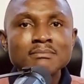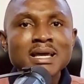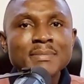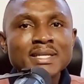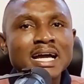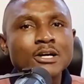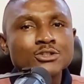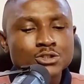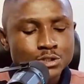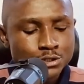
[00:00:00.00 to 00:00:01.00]
maybe there are
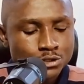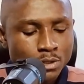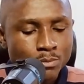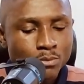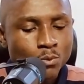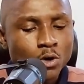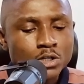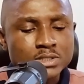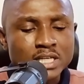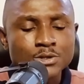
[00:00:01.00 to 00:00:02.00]
just some
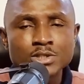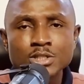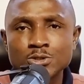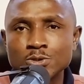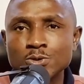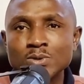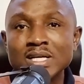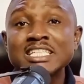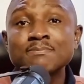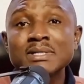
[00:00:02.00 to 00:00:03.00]
works that you need to do,
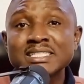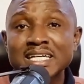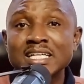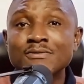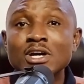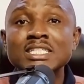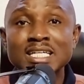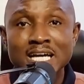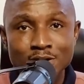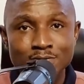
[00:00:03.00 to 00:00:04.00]
especially if you are a
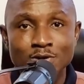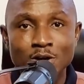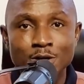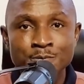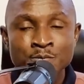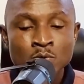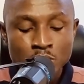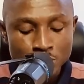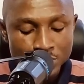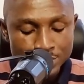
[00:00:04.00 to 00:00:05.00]
child of God.
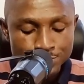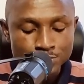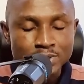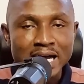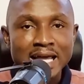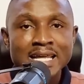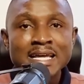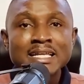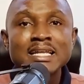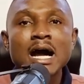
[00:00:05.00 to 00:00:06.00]
You need to know that
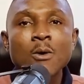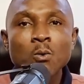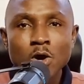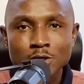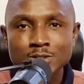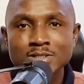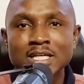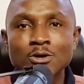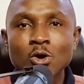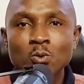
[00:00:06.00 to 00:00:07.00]
there are works
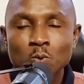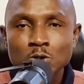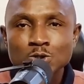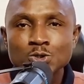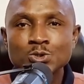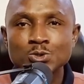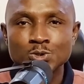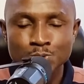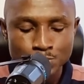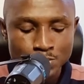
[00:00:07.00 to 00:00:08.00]
that God wants you to
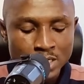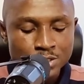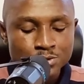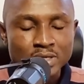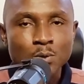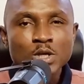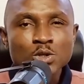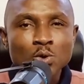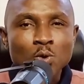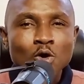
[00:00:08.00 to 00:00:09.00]
do so that
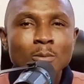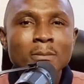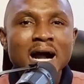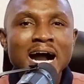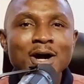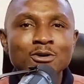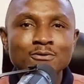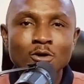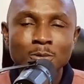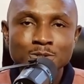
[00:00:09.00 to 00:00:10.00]
when you come out
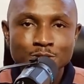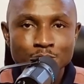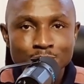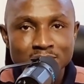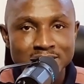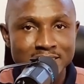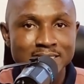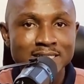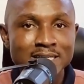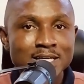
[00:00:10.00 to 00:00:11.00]
of
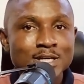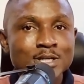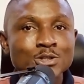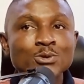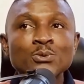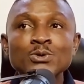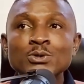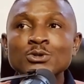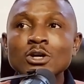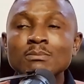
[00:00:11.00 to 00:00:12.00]
obscurity, you
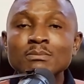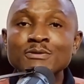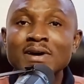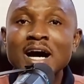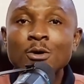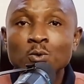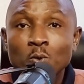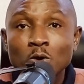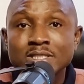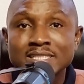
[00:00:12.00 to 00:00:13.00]
will not be found
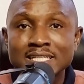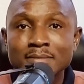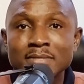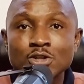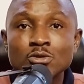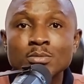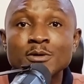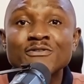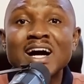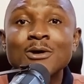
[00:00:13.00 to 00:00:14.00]
wanting, but you'll be
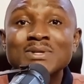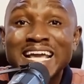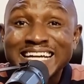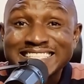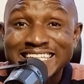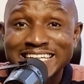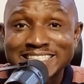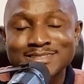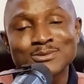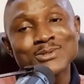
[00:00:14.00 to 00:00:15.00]
found
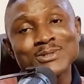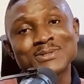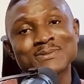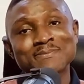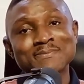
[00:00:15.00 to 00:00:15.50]
excellent. Woo.